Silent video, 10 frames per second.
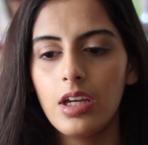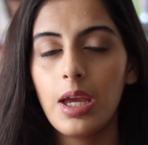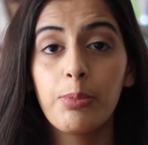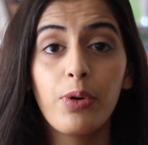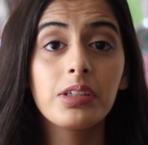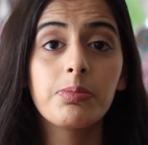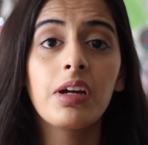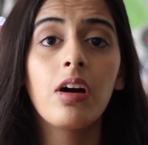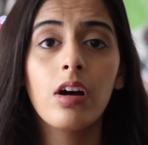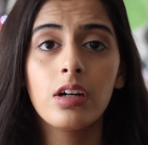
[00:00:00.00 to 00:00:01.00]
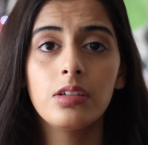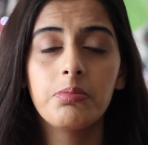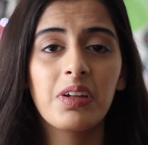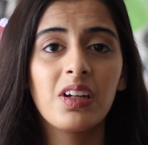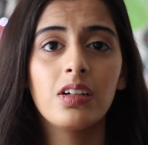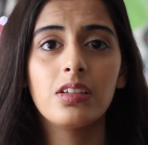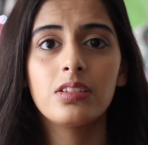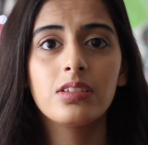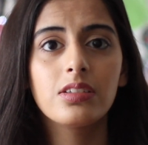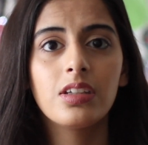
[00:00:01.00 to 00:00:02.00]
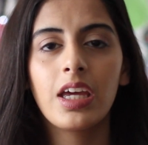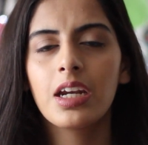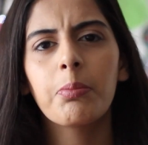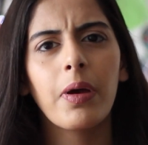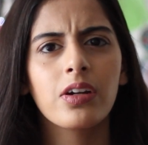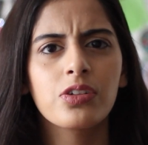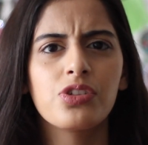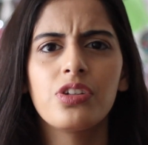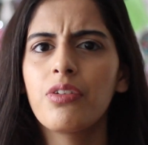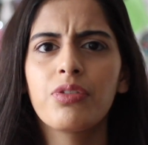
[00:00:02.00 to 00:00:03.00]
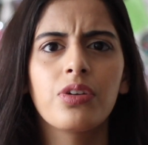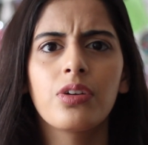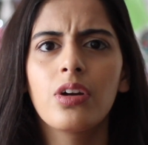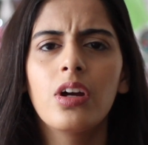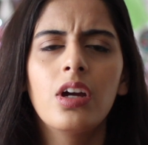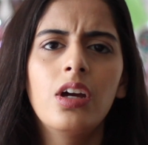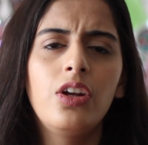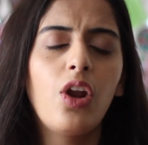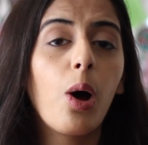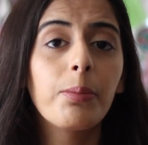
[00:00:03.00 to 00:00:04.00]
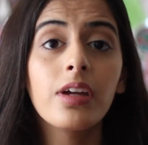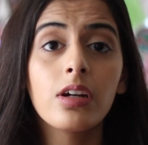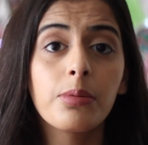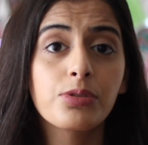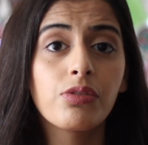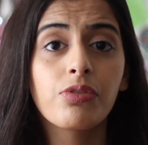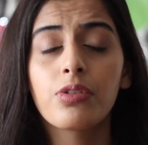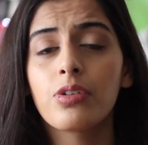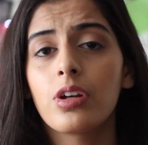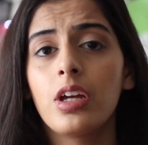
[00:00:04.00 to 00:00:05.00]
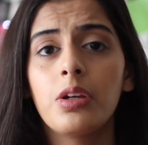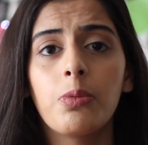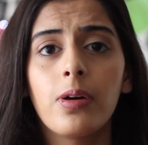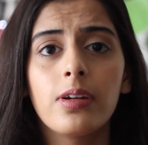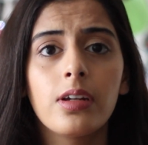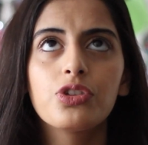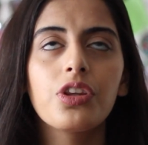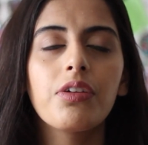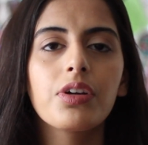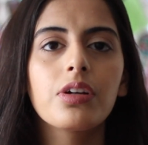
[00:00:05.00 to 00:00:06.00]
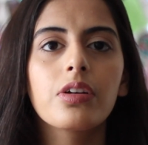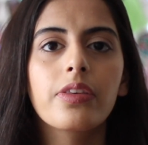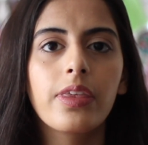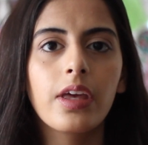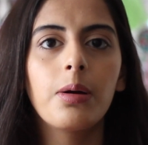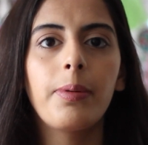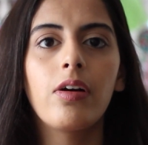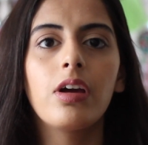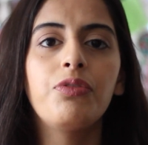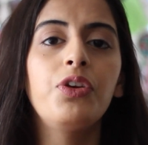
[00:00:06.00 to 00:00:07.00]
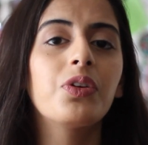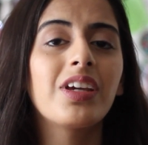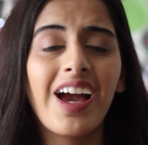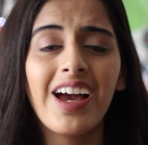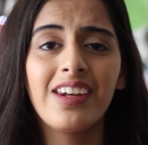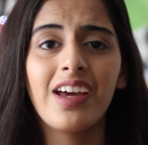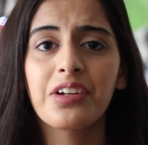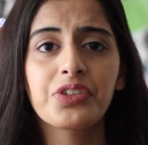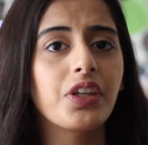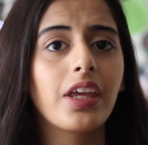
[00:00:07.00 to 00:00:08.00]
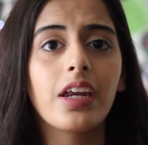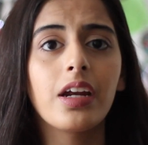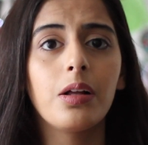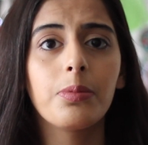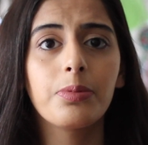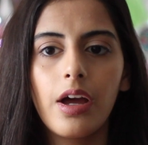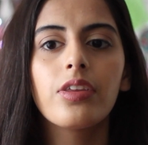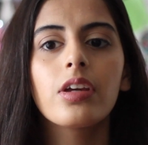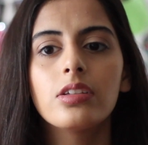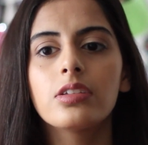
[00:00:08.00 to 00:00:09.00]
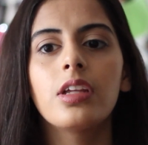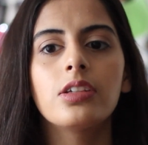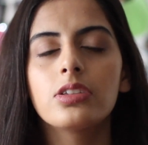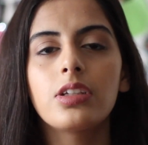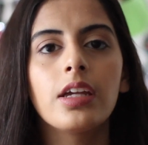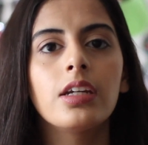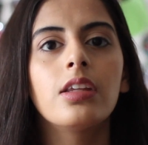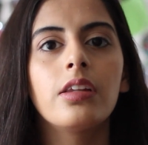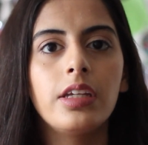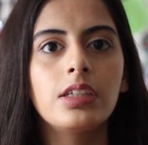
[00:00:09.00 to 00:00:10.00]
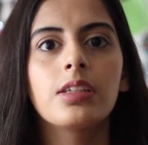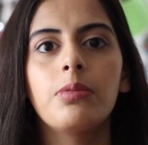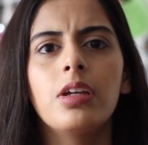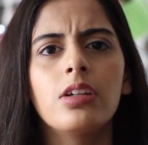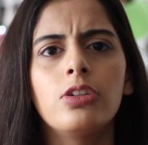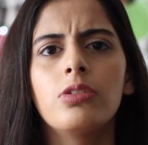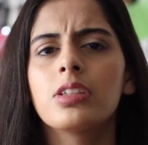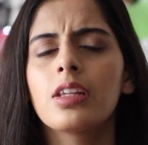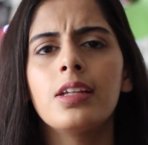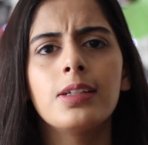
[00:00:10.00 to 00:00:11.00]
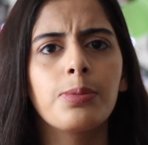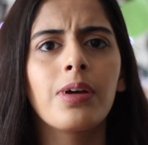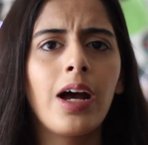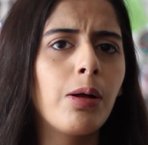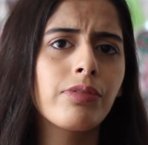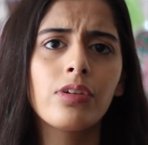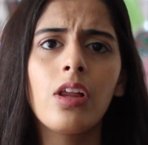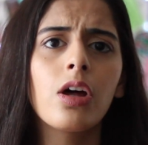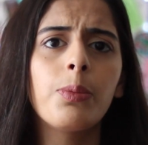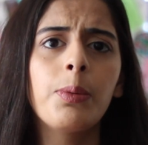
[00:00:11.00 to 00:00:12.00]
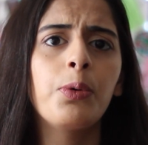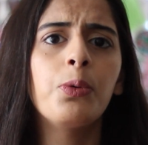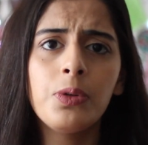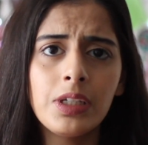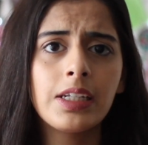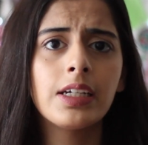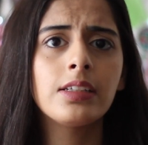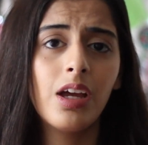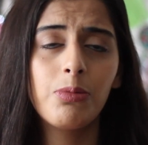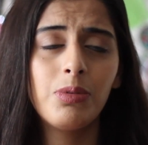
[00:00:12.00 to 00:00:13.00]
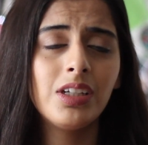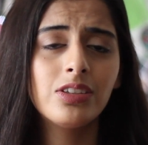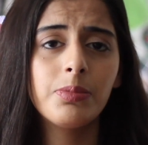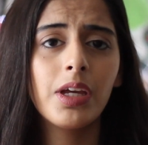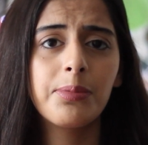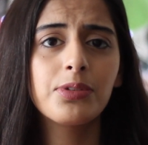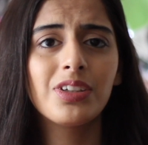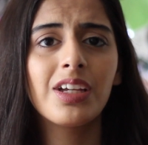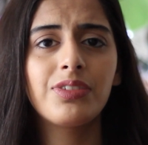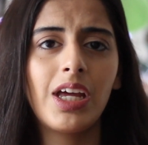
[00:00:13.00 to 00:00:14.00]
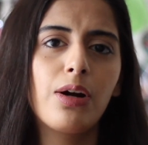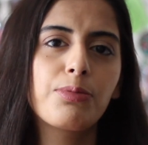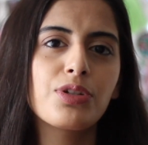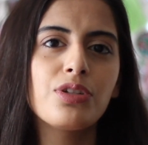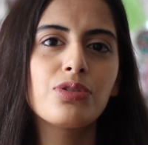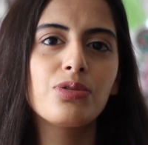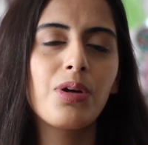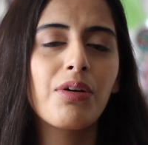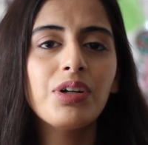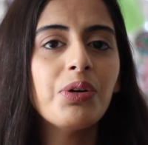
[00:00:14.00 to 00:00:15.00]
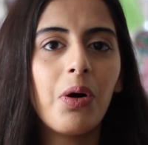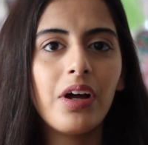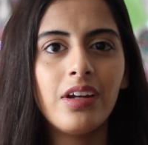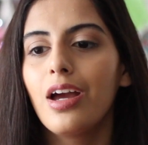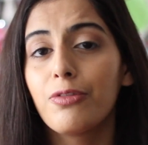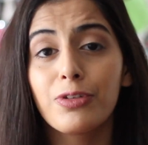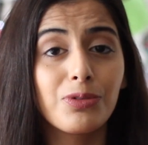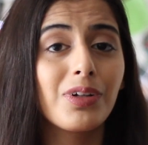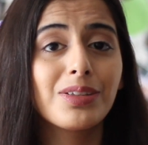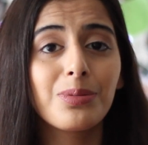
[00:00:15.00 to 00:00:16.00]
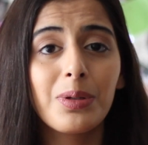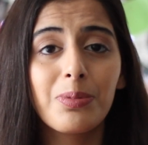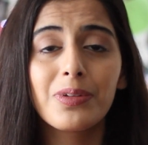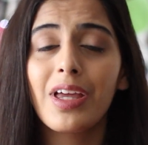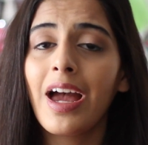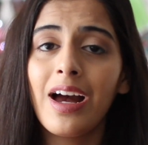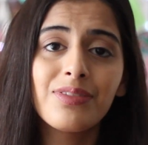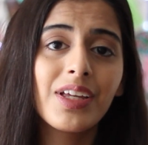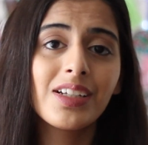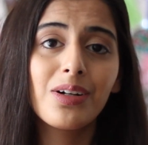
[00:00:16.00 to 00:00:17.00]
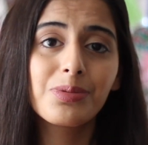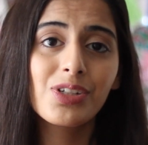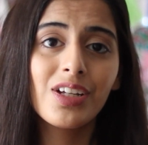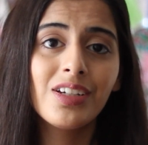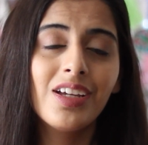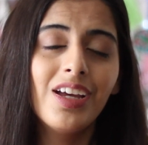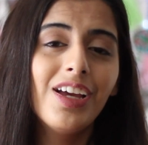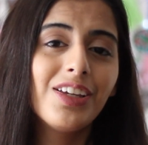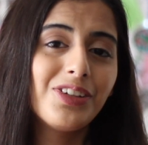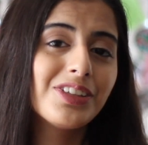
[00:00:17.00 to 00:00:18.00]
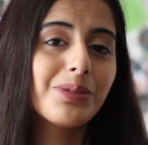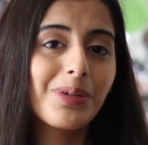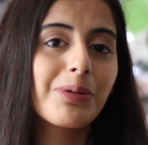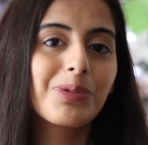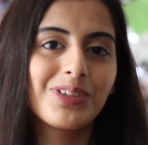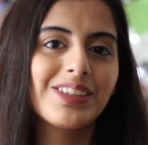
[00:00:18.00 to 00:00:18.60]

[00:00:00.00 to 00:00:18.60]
It breaks my heart, because getting better should never not be an option for anyone. You should never think about if you can actually get help. I think in today's society, the least that we can do is at least put help for a lot of people who need it. We need to be able to give that option to everyone. And for the rest of the people to have that option, you need to be able to